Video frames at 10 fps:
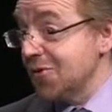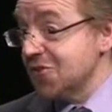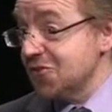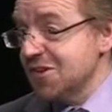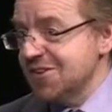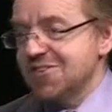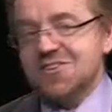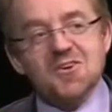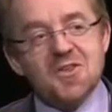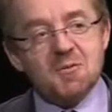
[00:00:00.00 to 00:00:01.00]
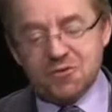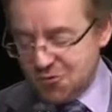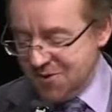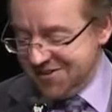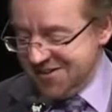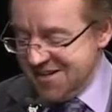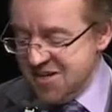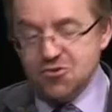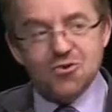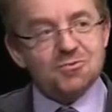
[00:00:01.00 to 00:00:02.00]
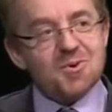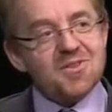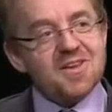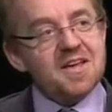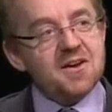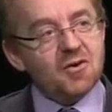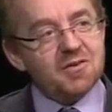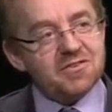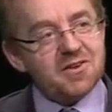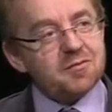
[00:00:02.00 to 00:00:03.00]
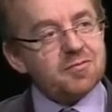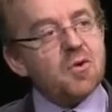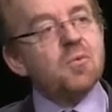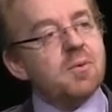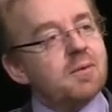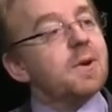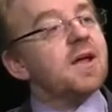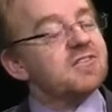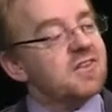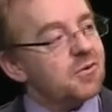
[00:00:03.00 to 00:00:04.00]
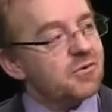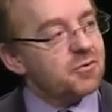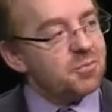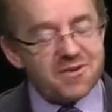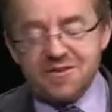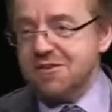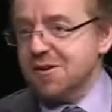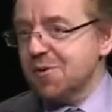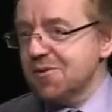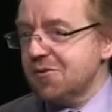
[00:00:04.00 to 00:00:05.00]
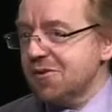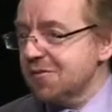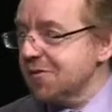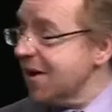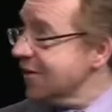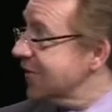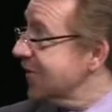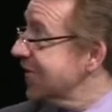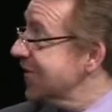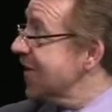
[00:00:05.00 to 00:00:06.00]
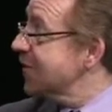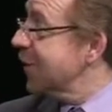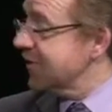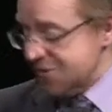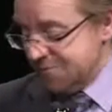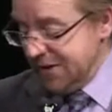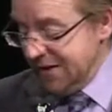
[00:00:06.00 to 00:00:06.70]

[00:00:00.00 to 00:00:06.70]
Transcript: and on the streets. You know, that was quite newsworthy in and of itself. Oh, uh, but actually they're also protesting about the threat of cuts to the science budget.